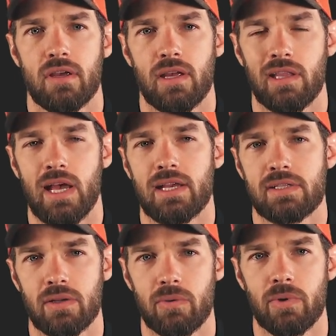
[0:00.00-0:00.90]
And
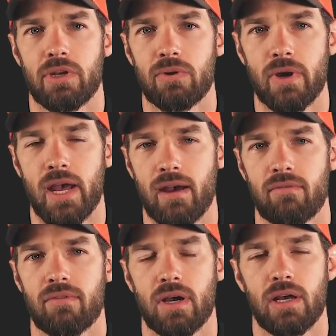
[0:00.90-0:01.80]
lastly, we do
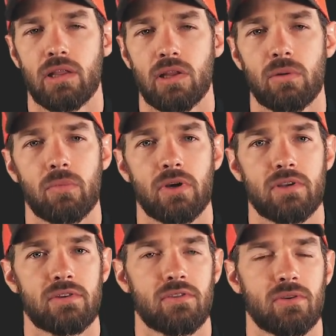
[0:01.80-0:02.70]
have a
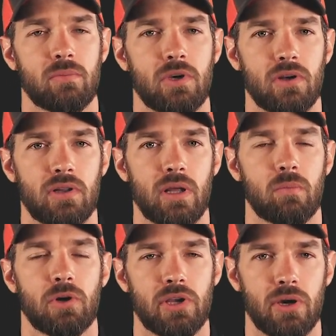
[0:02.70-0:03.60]
system called
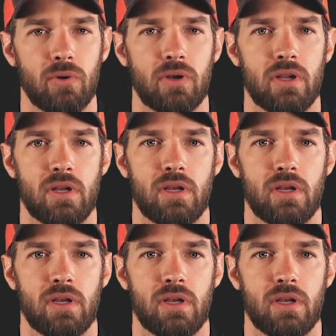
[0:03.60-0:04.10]
lumber coat,